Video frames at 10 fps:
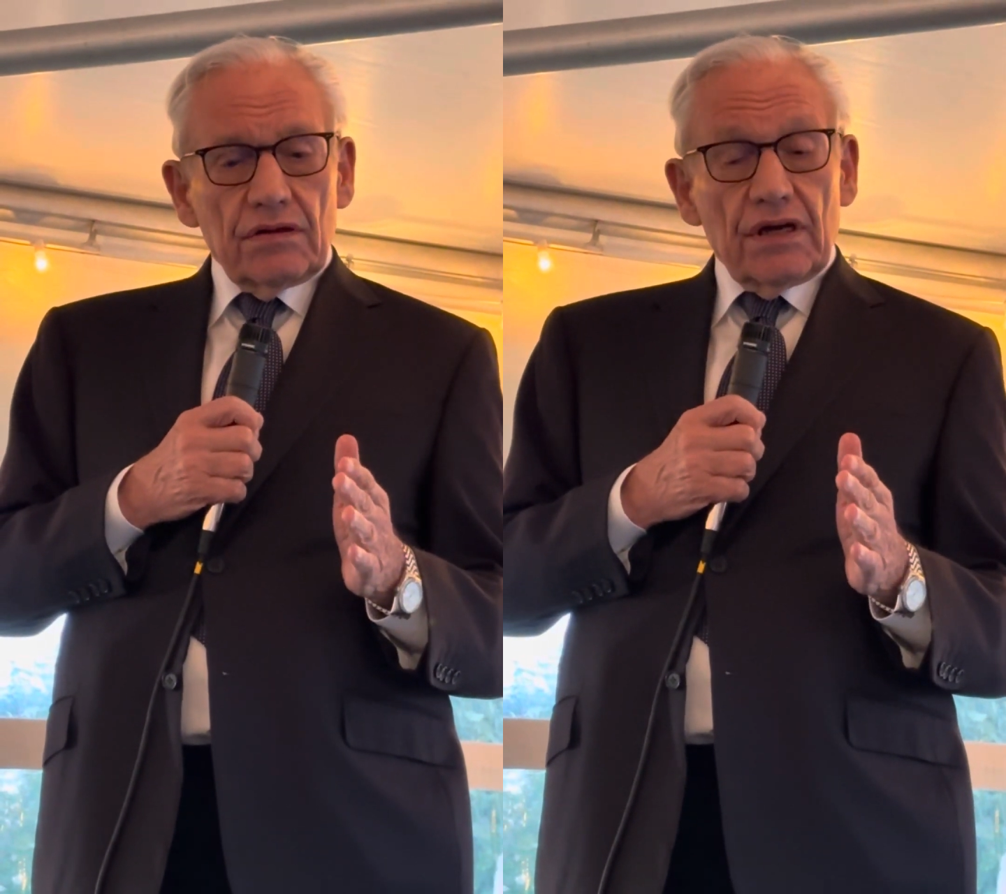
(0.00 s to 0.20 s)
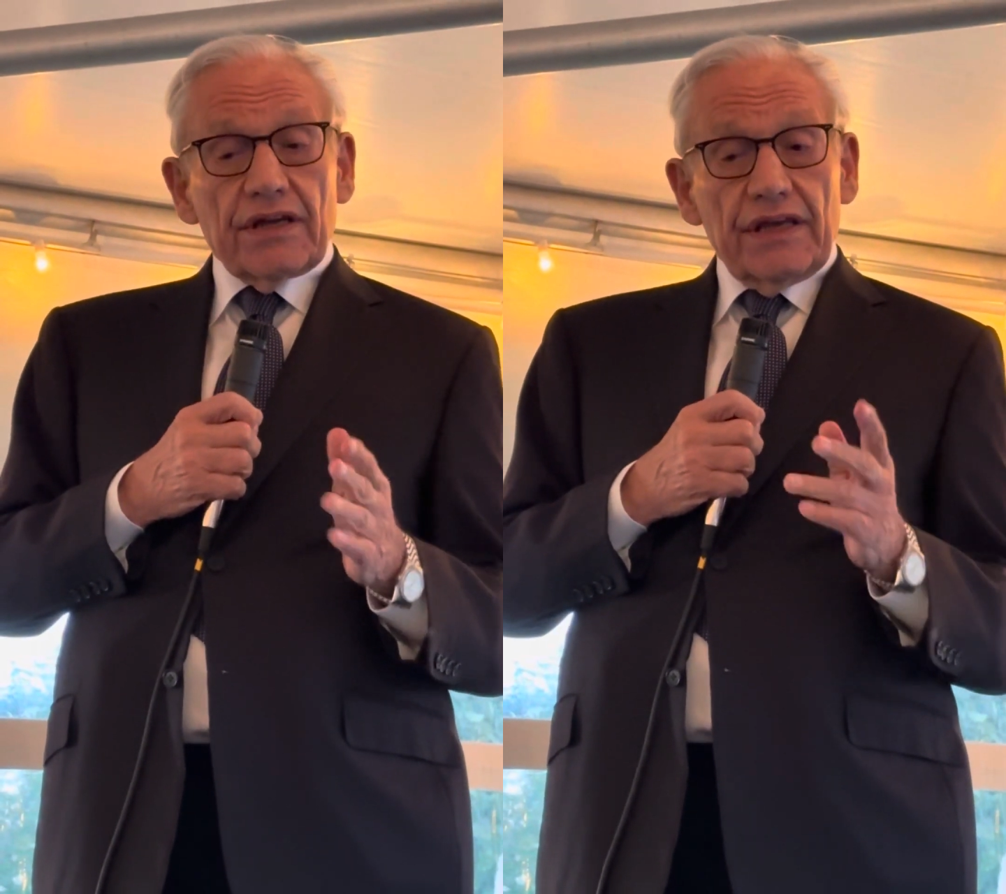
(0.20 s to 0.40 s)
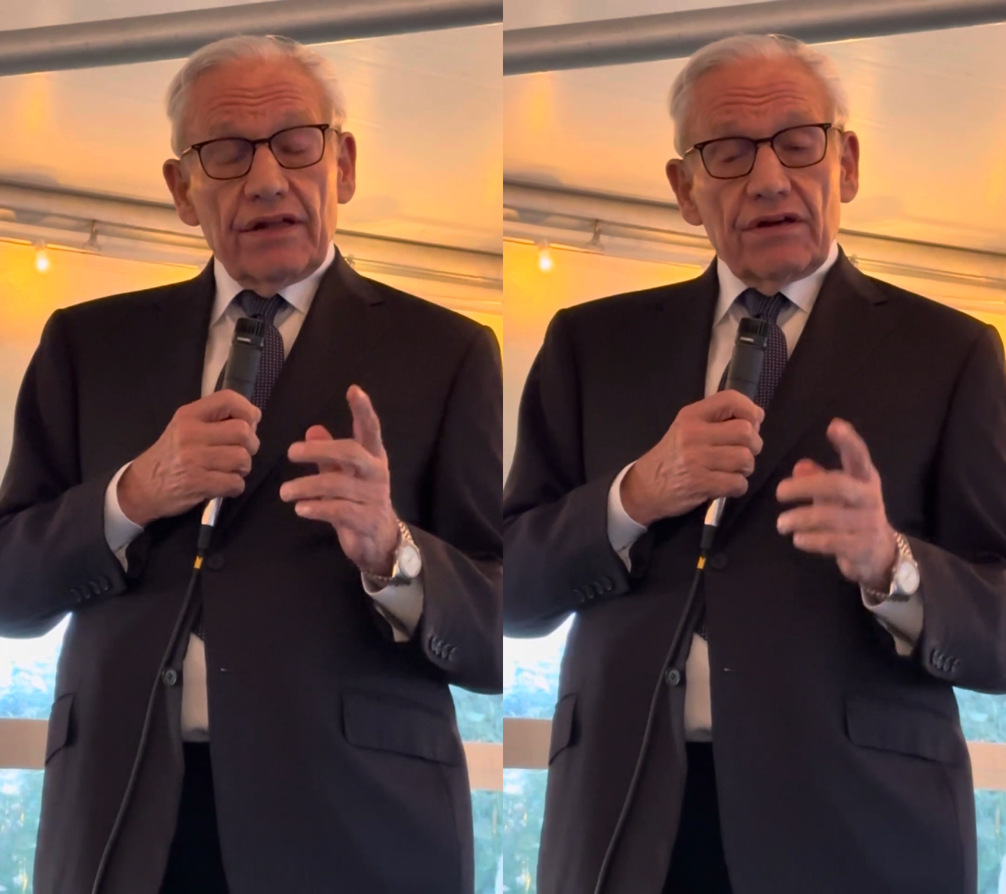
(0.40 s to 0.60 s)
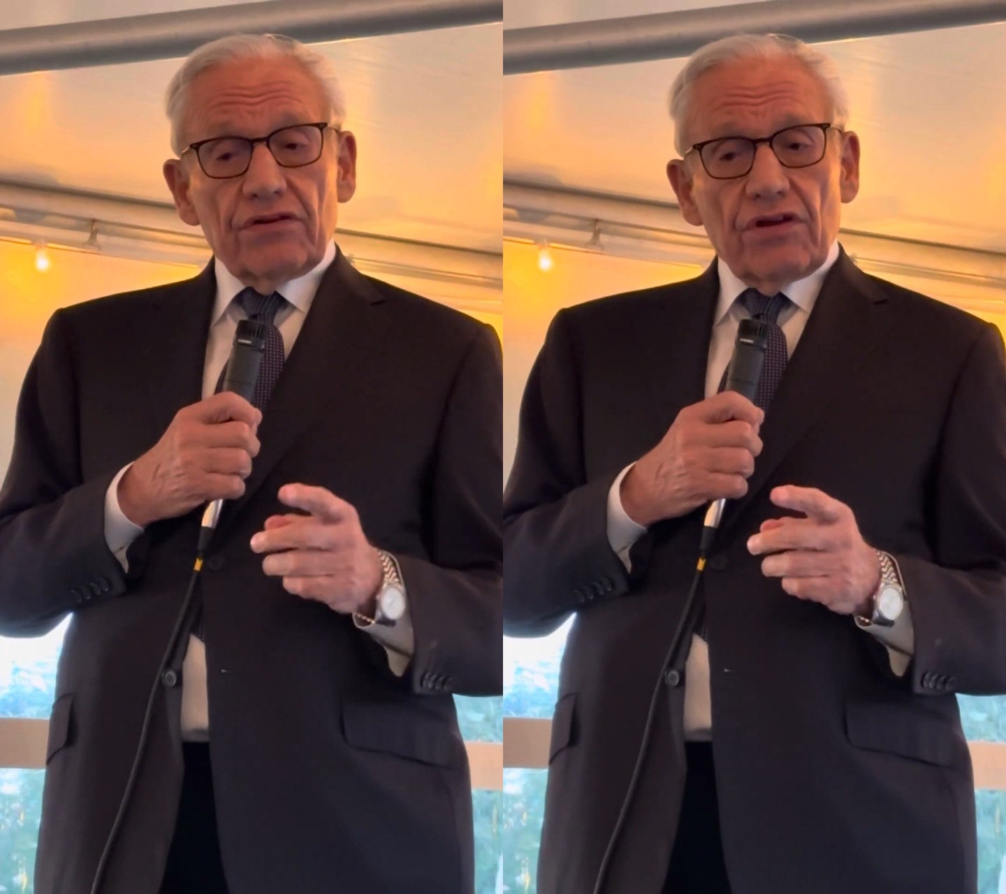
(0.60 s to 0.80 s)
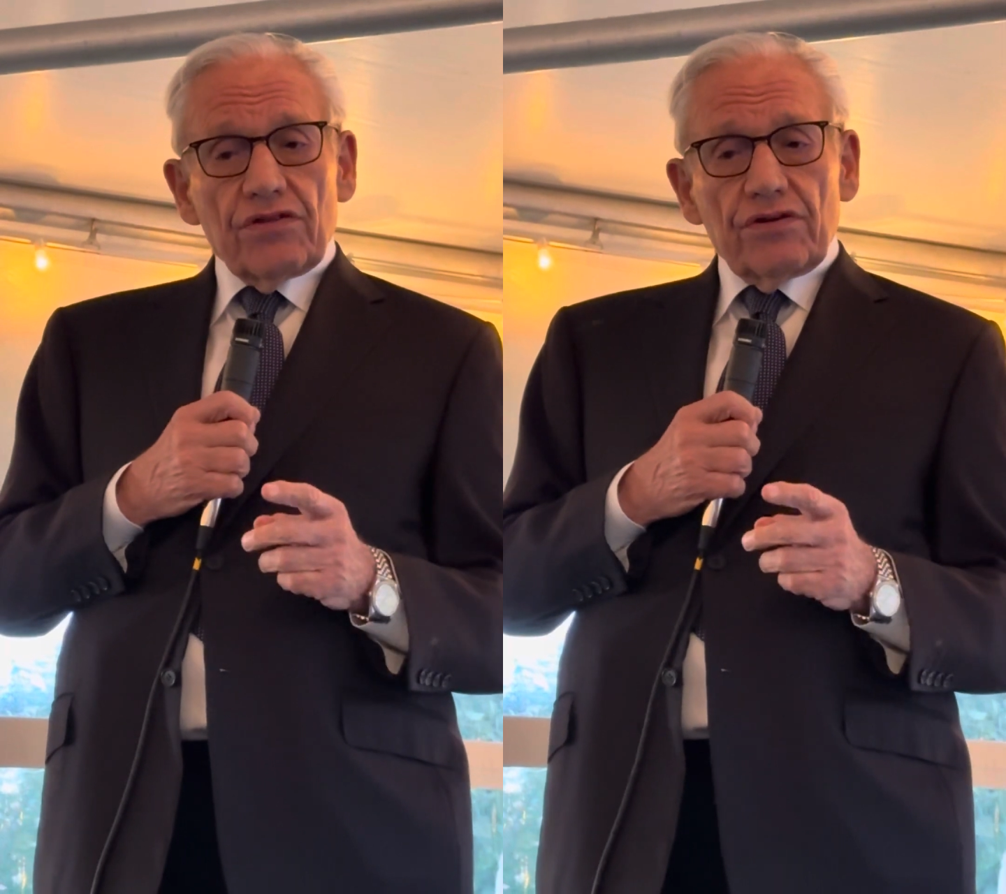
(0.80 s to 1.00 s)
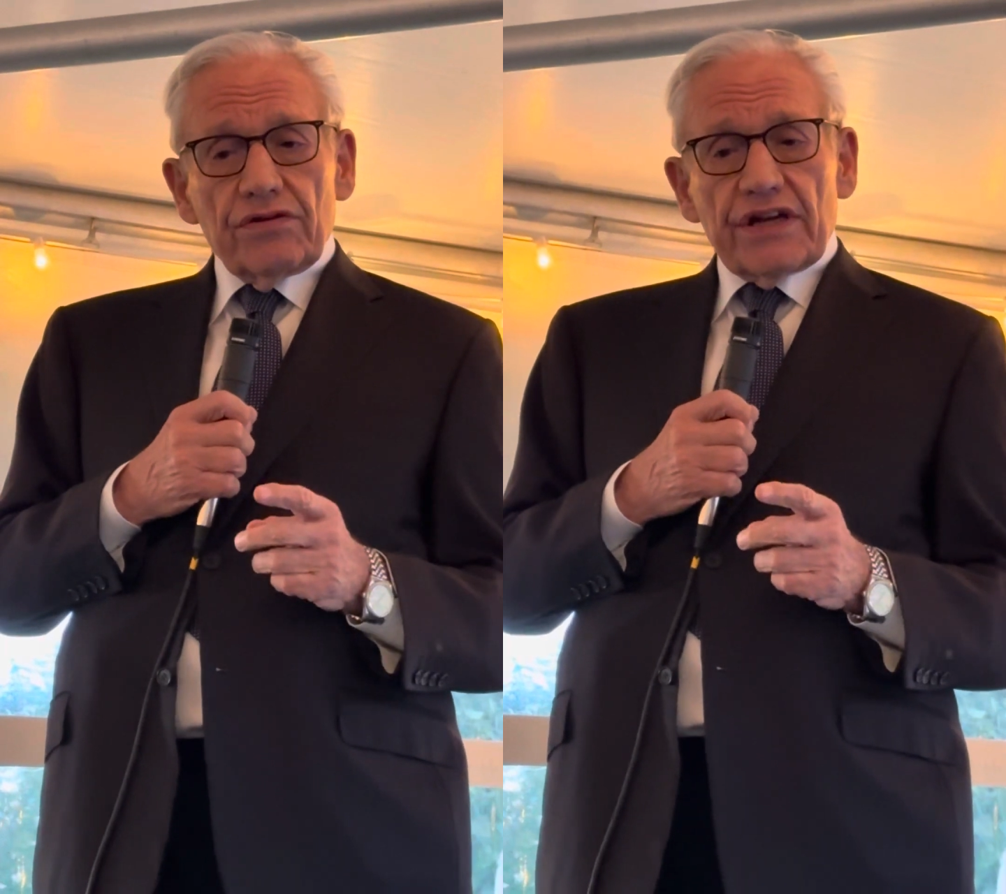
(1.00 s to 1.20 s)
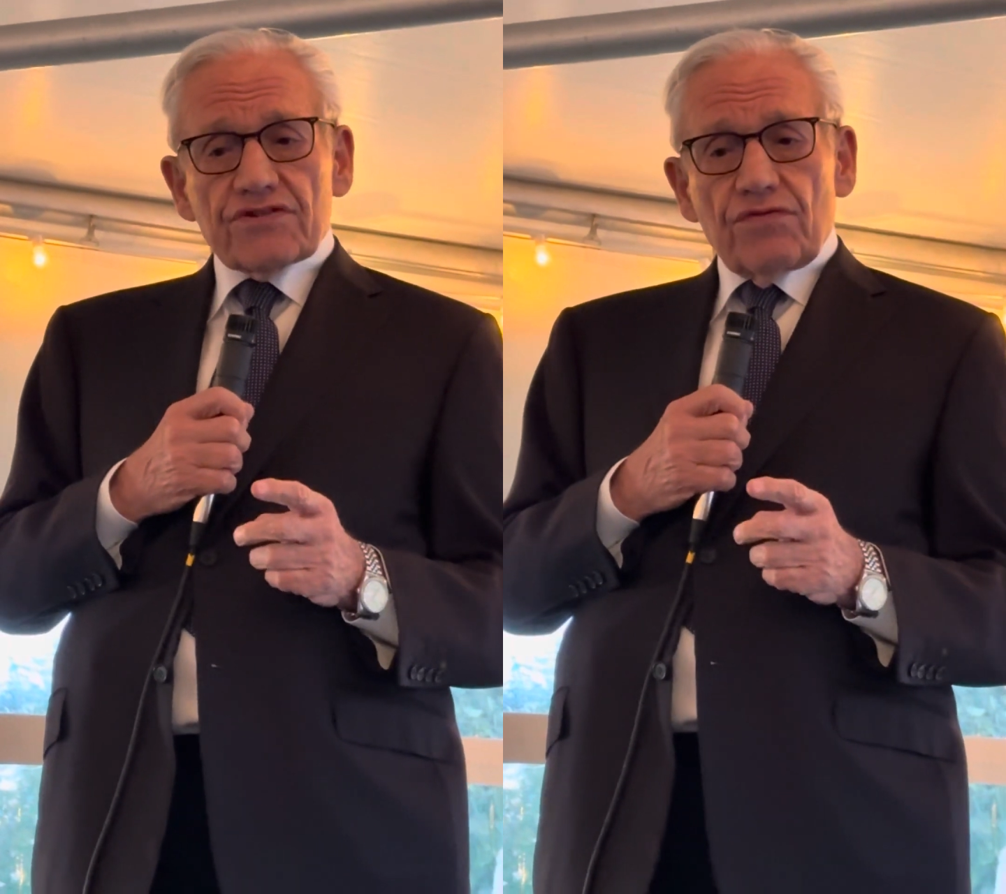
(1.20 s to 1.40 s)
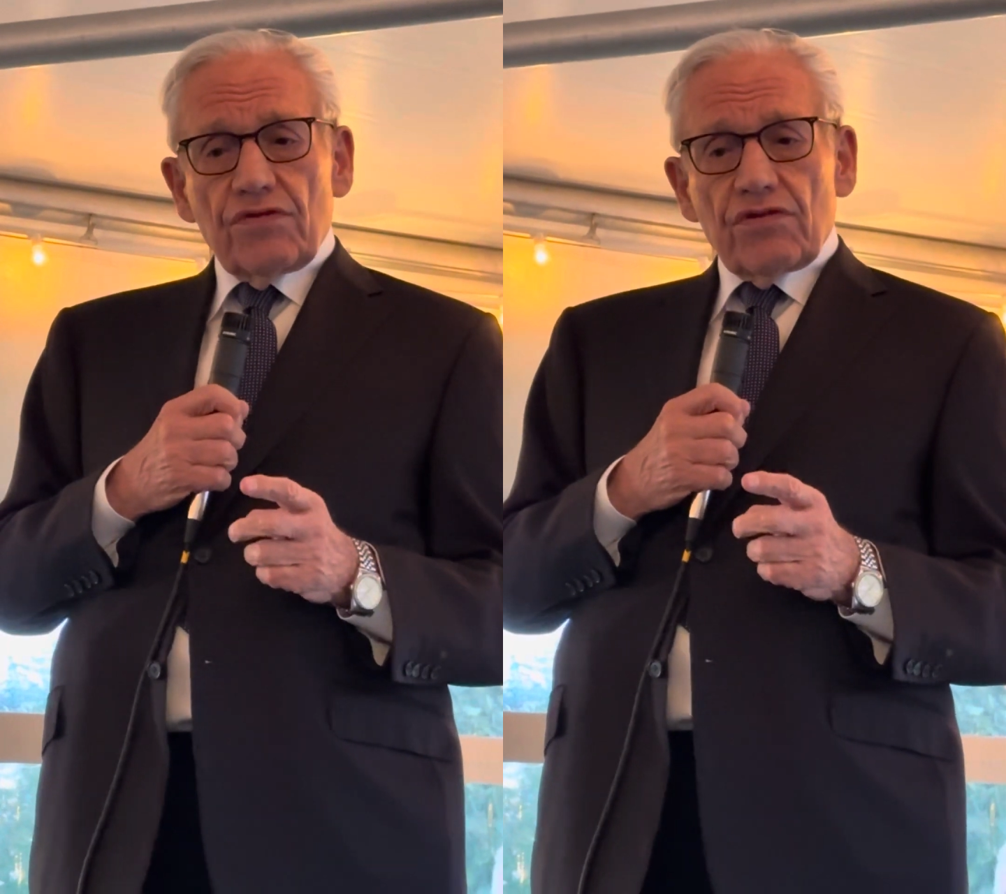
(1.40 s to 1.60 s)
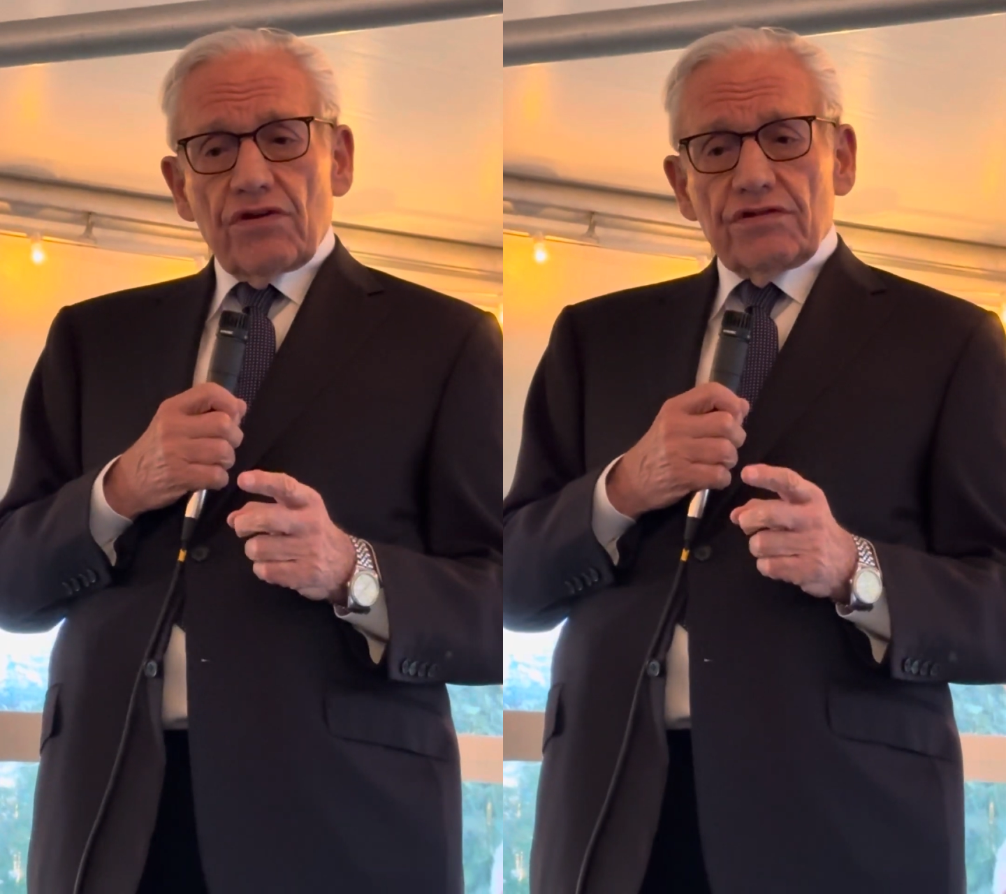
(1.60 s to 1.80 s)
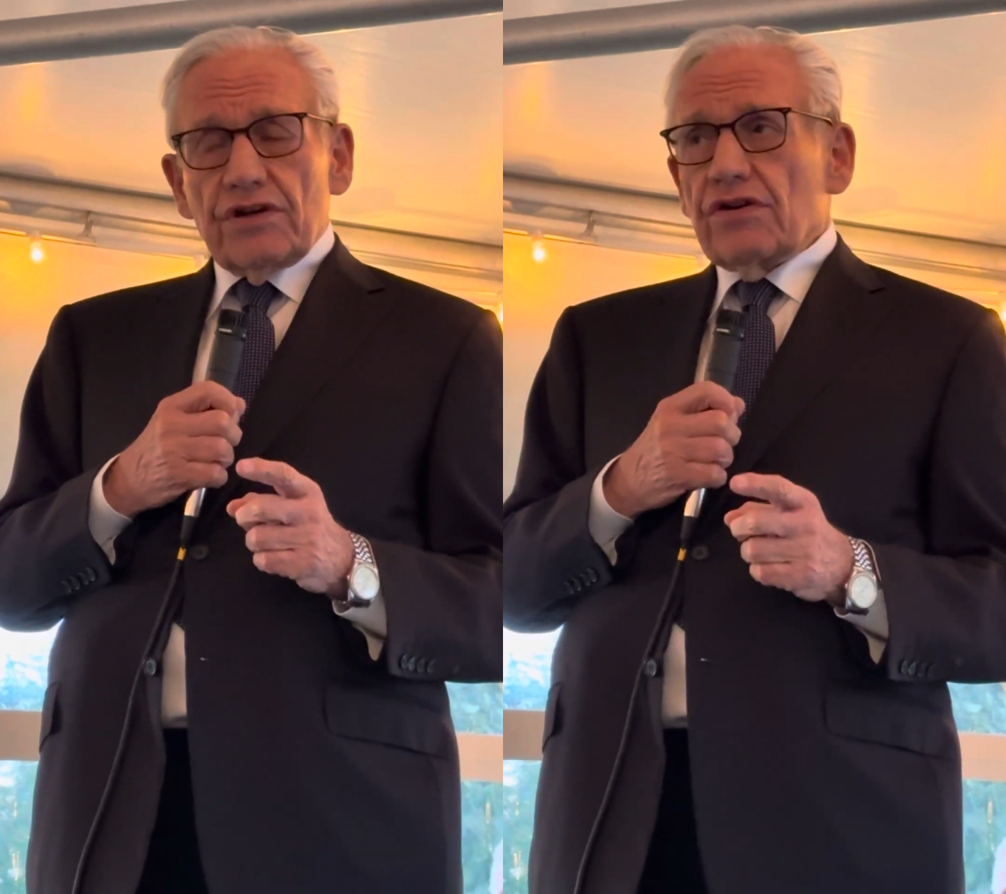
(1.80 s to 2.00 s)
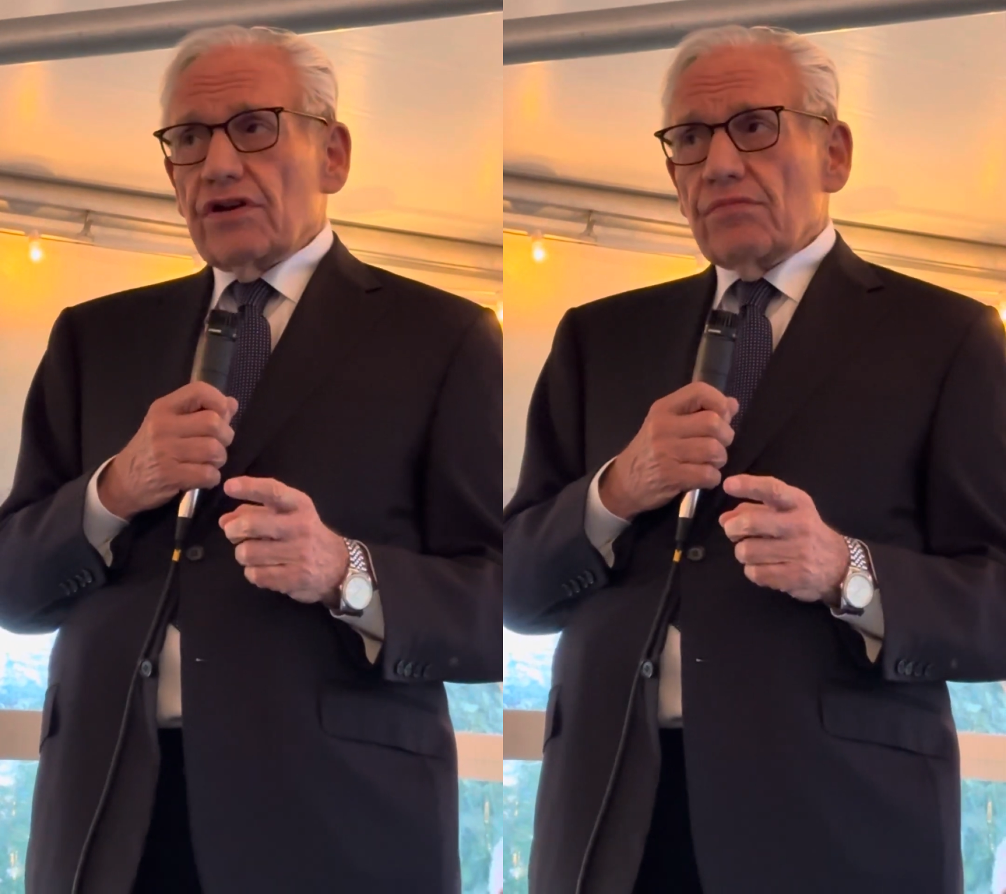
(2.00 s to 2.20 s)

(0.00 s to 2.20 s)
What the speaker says: again, another extraordinary